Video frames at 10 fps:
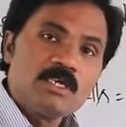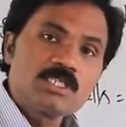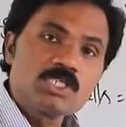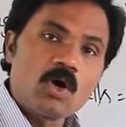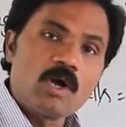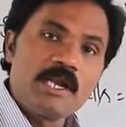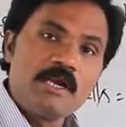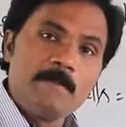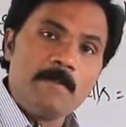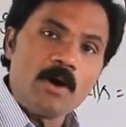
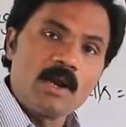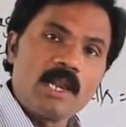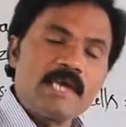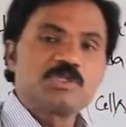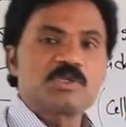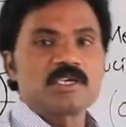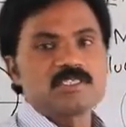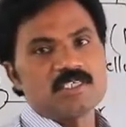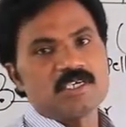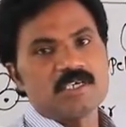solid ball-like
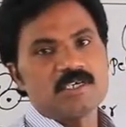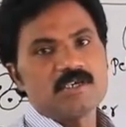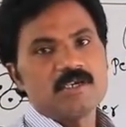structure.